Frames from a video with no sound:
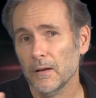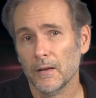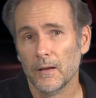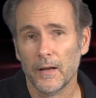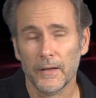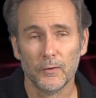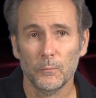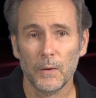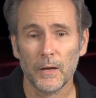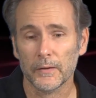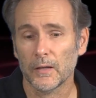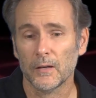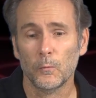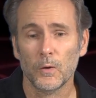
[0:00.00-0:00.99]
I, I don't
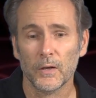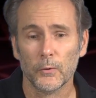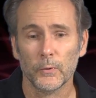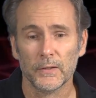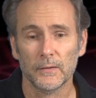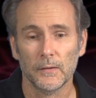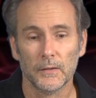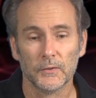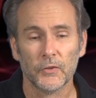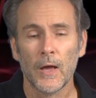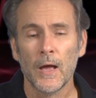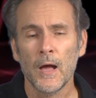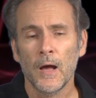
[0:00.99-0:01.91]
mind. I don't want it going in the lungs.